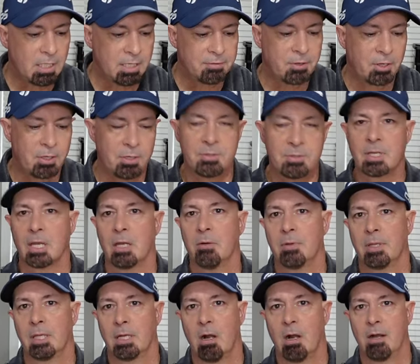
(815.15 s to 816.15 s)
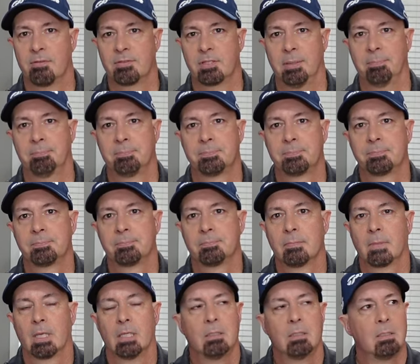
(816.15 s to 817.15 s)
if you're using it with a golf sim.
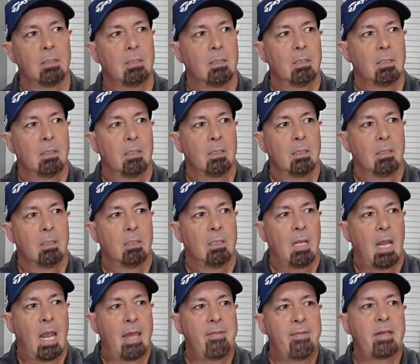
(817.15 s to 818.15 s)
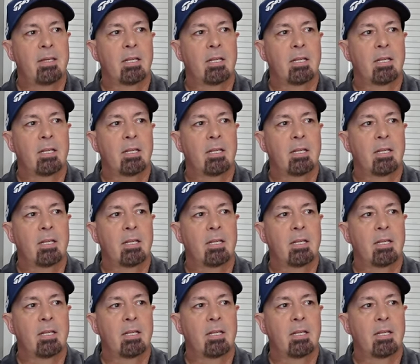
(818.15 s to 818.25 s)
And